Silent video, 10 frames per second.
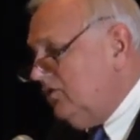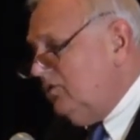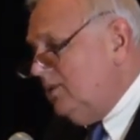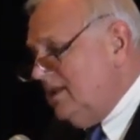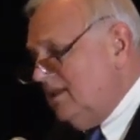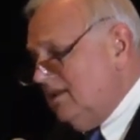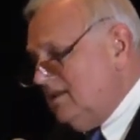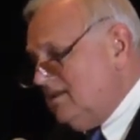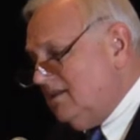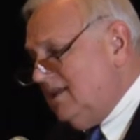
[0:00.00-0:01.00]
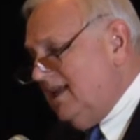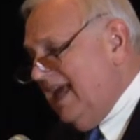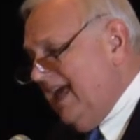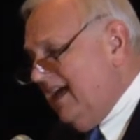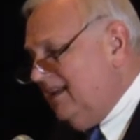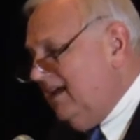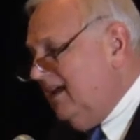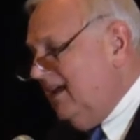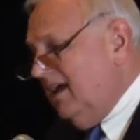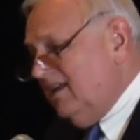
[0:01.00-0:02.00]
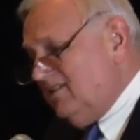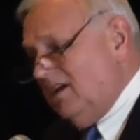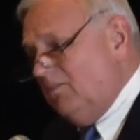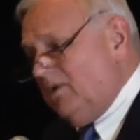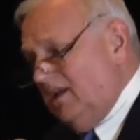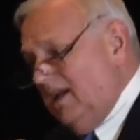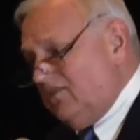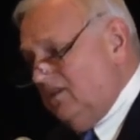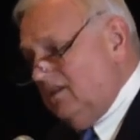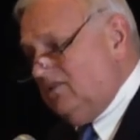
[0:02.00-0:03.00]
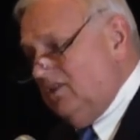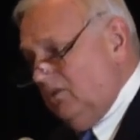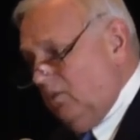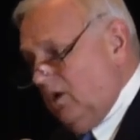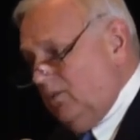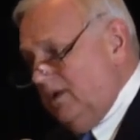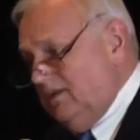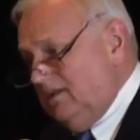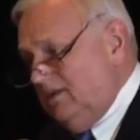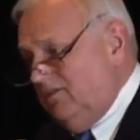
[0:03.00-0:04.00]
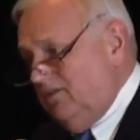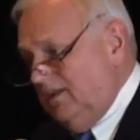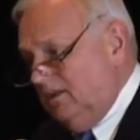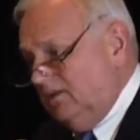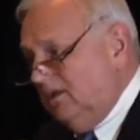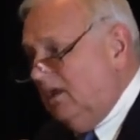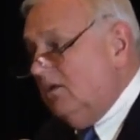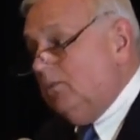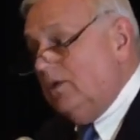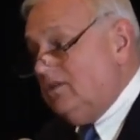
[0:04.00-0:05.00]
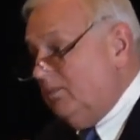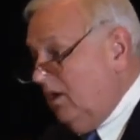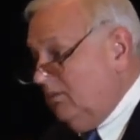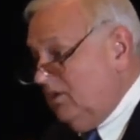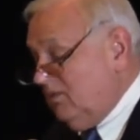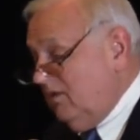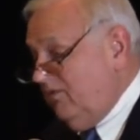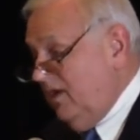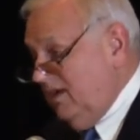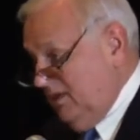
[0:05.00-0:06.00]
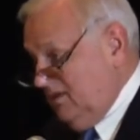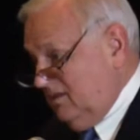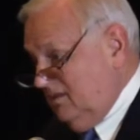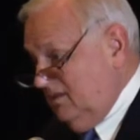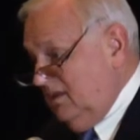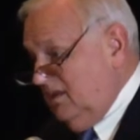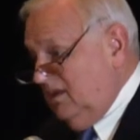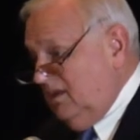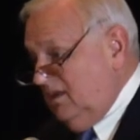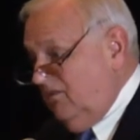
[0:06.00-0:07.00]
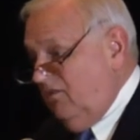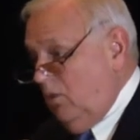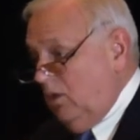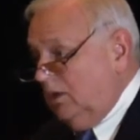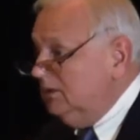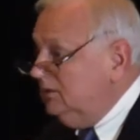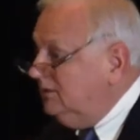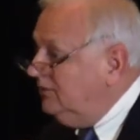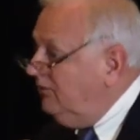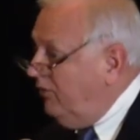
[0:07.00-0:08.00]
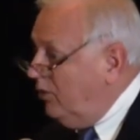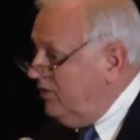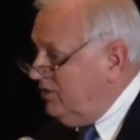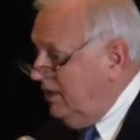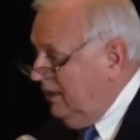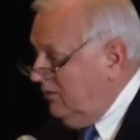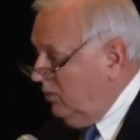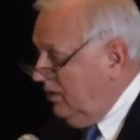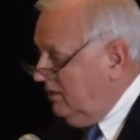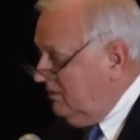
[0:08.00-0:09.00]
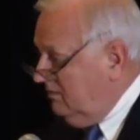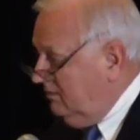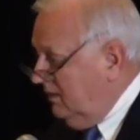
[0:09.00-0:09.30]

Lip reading: doing things that had some connection to the work we did in the field. Police departments were famous for focusing inwards.